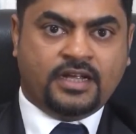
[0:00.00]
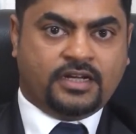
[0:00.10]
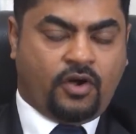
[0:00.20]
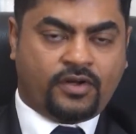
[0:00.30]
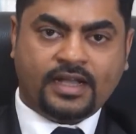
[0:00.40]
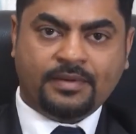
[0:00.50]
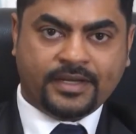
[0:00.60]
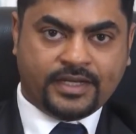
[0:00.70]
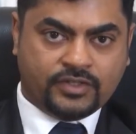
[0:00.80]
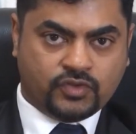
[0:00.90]
not
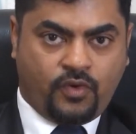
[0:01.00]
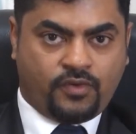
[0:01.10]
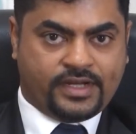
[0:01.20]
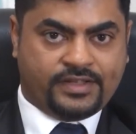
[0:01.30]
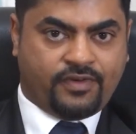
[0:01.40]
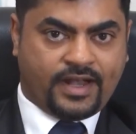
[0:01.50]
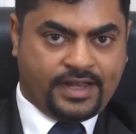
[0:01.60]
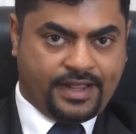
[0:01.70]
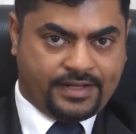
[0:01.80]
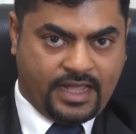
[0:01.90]
limiting to only
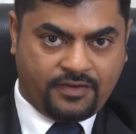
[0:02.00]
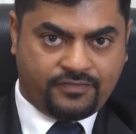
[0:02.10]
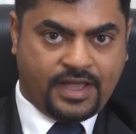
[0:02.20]
one area.